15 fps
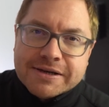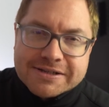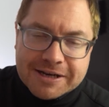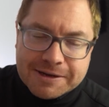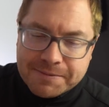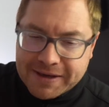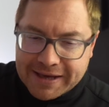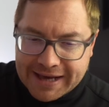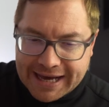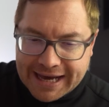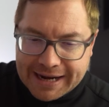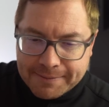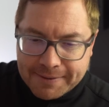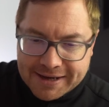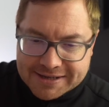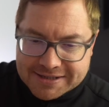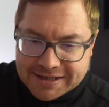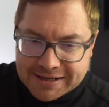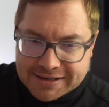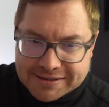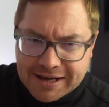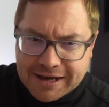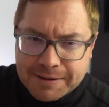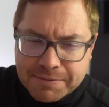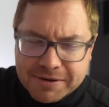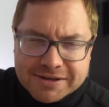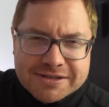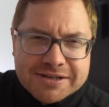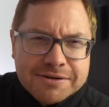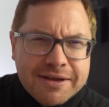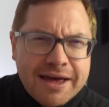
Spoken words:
It's going to be an amazing day. But until